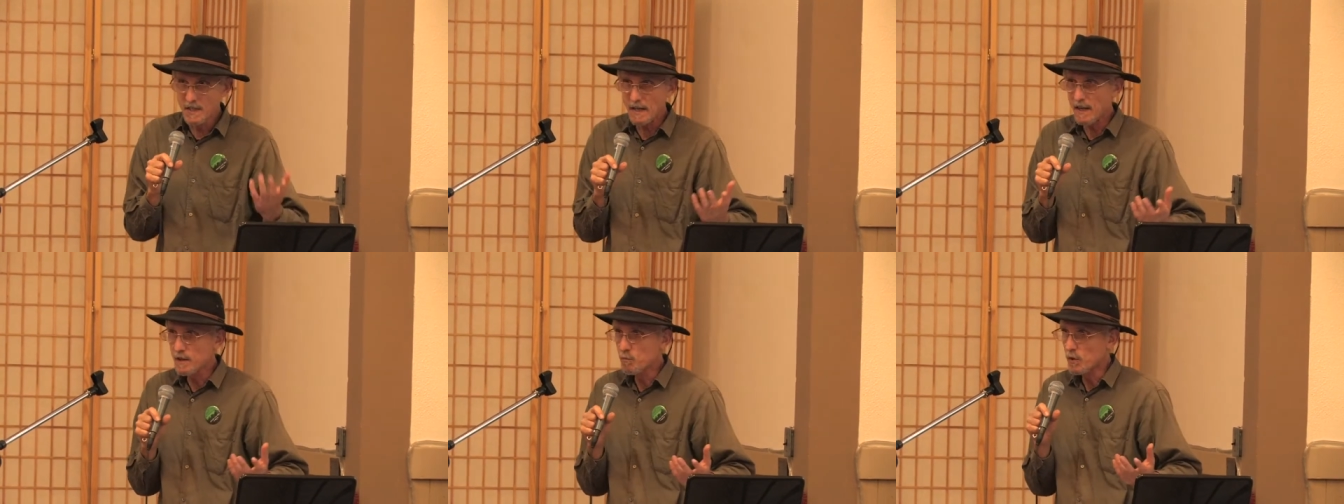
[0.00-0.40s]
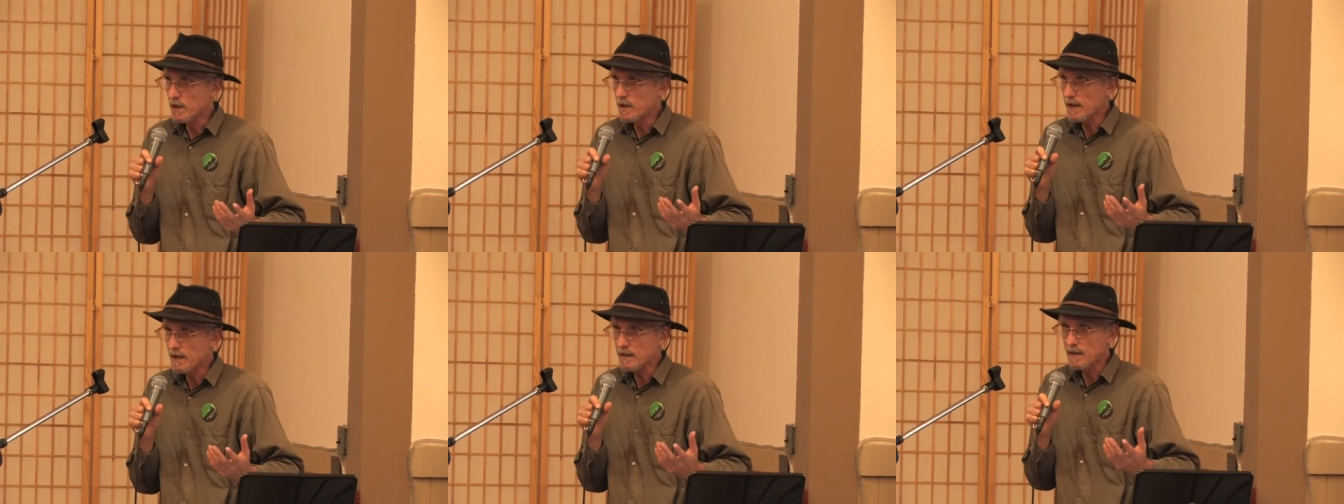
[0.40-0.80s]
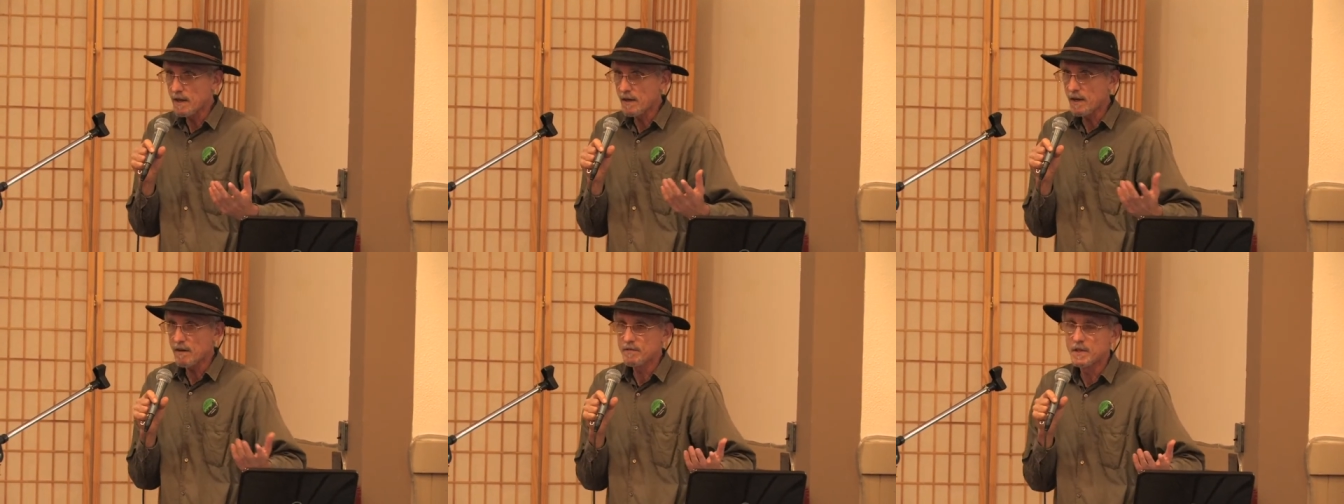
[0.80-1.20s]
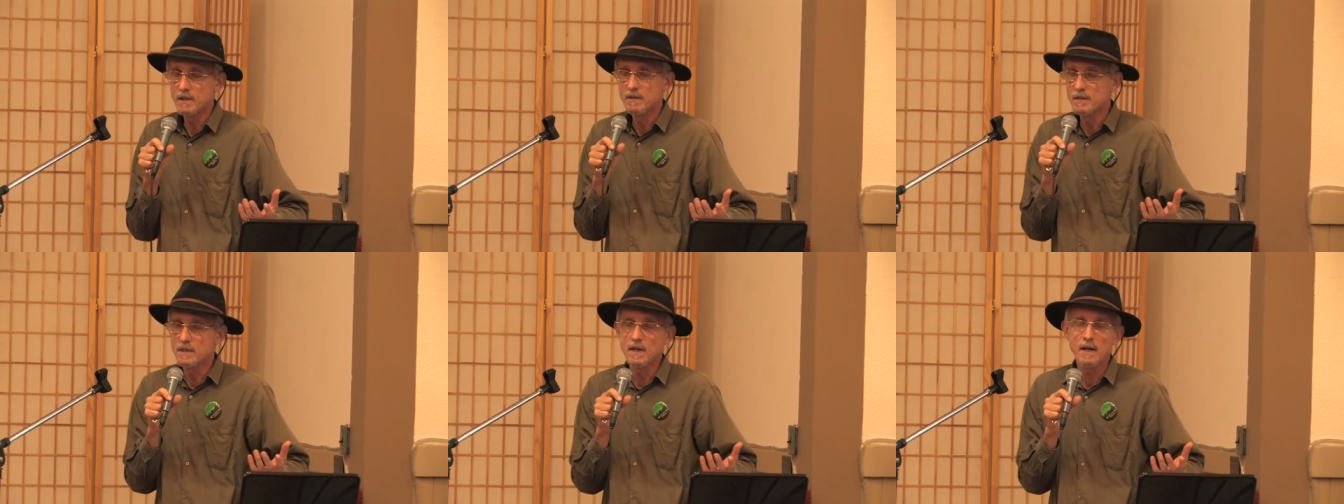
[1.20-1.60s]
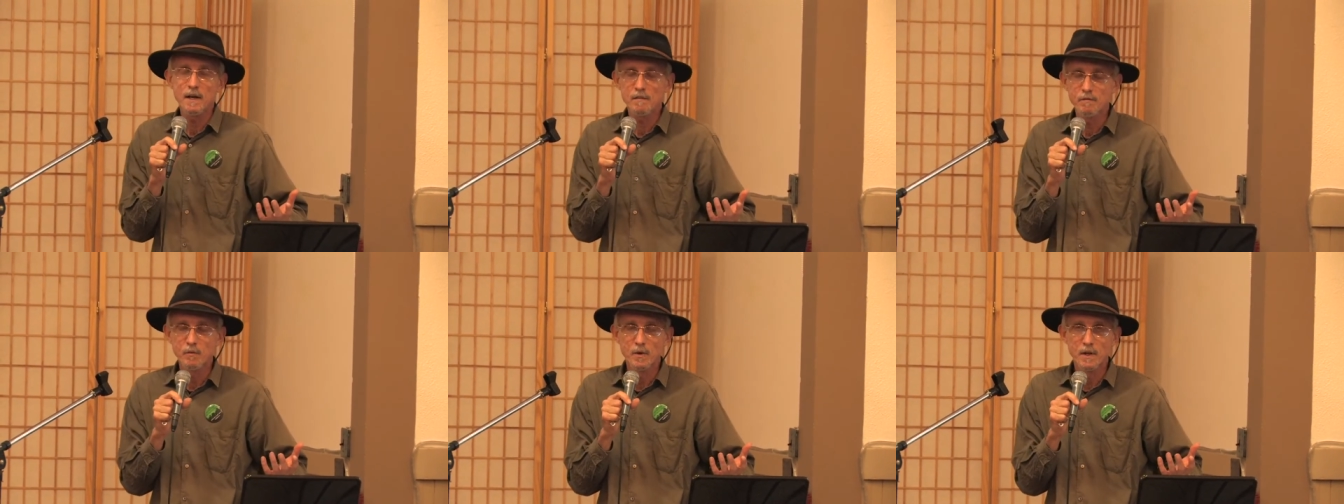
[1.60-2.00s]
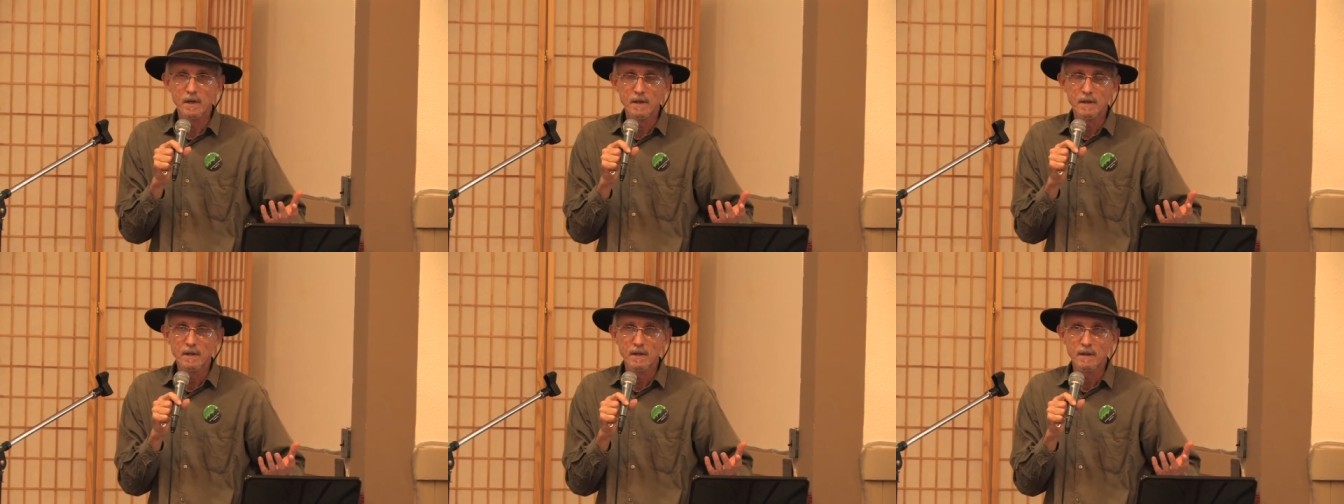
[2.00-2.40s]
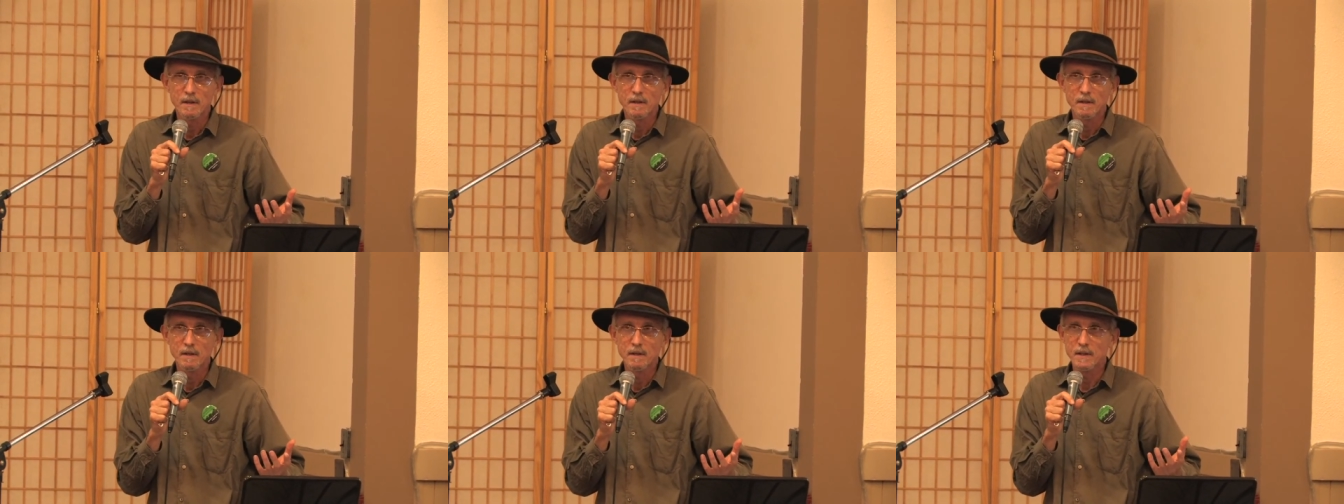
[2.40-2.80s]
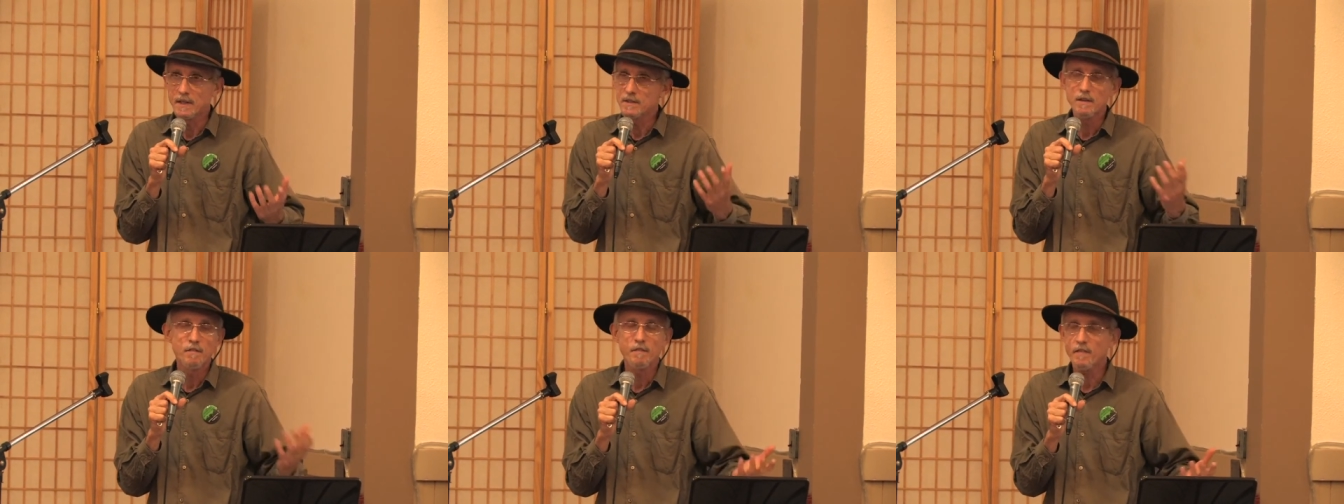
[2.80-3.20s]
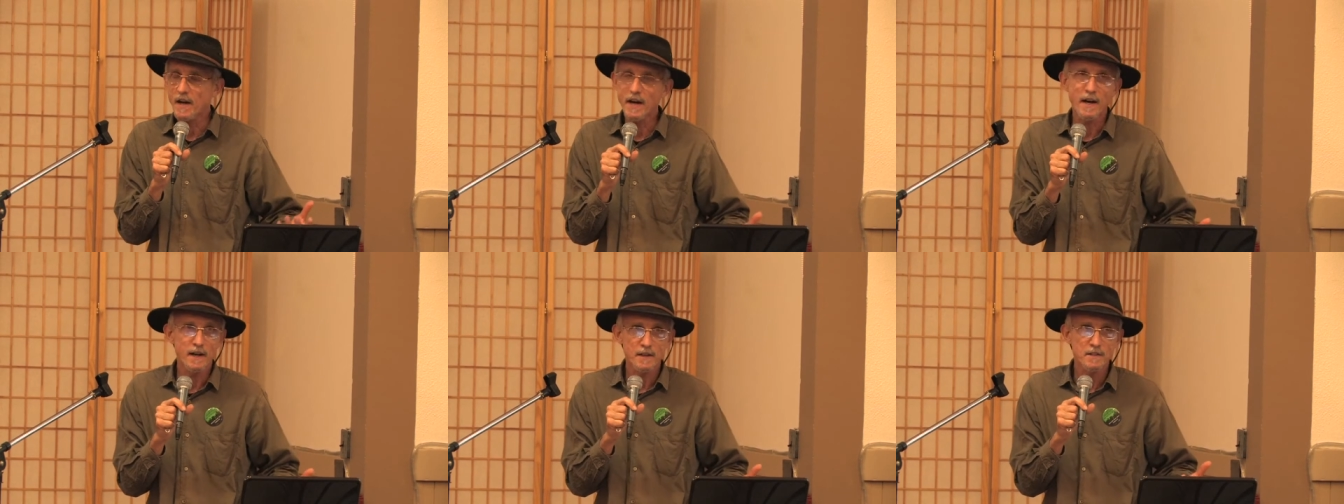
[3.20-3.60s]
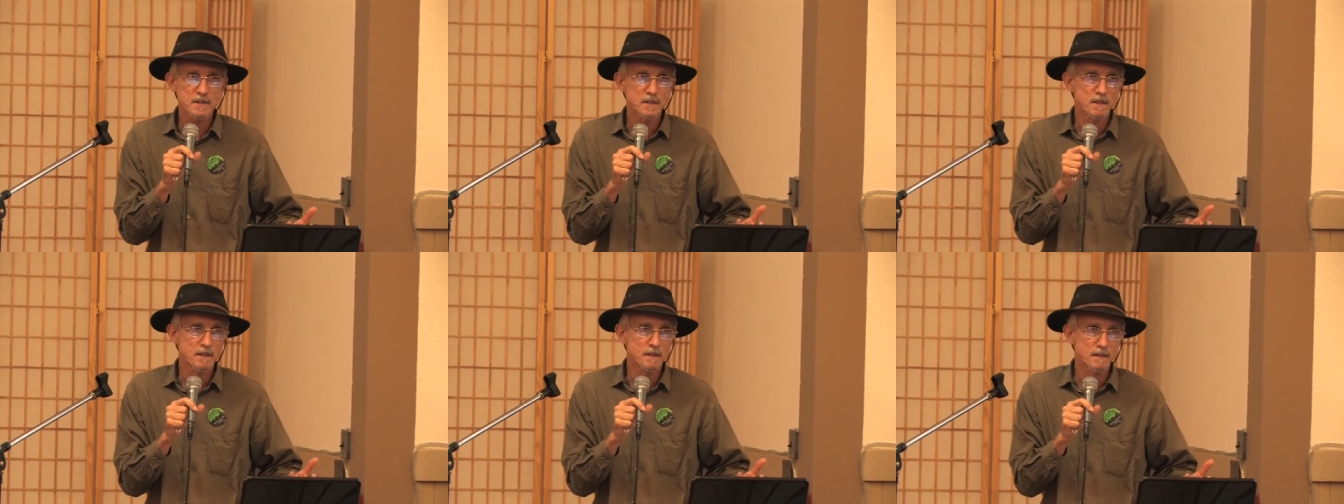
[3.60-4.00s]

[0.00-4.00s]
the N-word, I, now I have to use the F-word. These are facts.